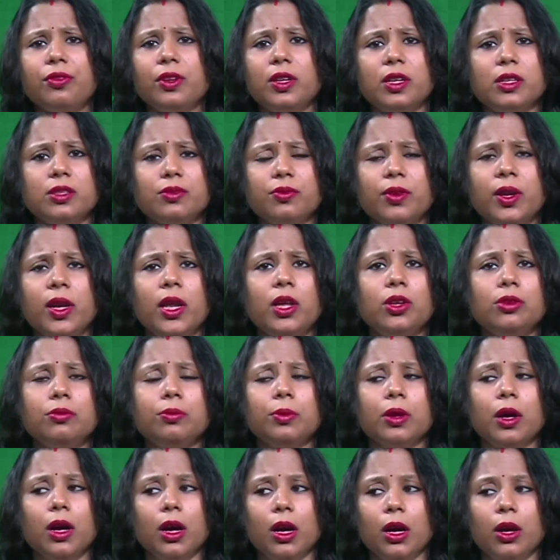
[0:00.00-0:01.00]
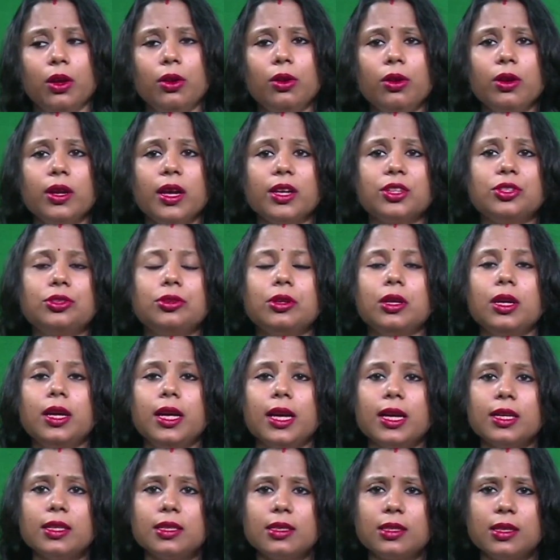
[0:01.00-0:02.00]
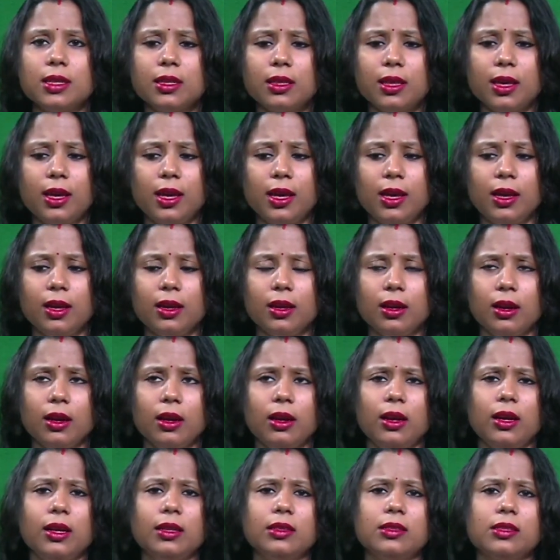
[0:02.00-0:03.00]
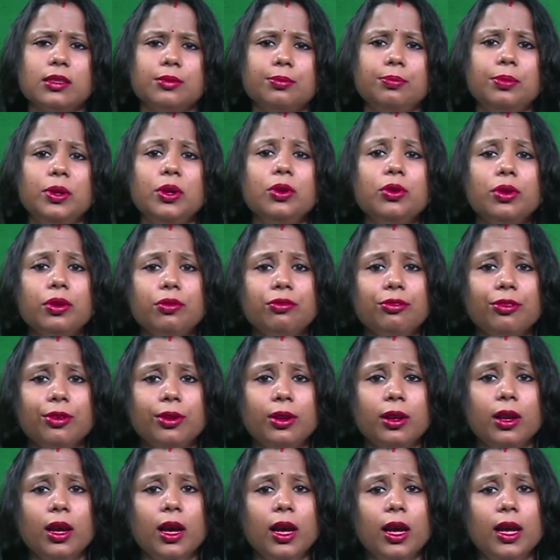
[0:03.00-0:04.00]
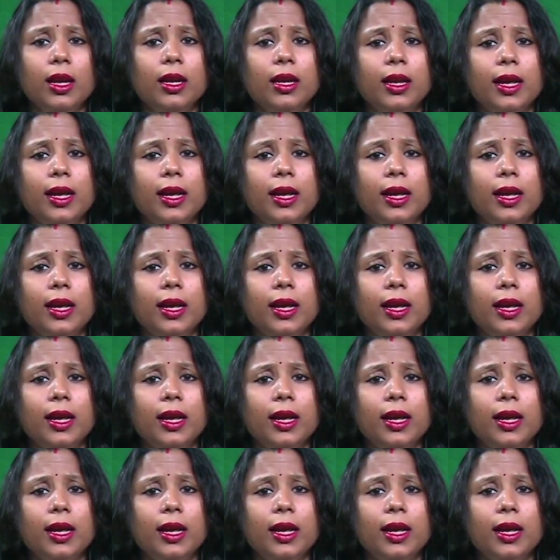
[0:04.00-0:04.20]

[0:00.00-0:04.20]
If it is very naturally aesthetic, it's beautiful,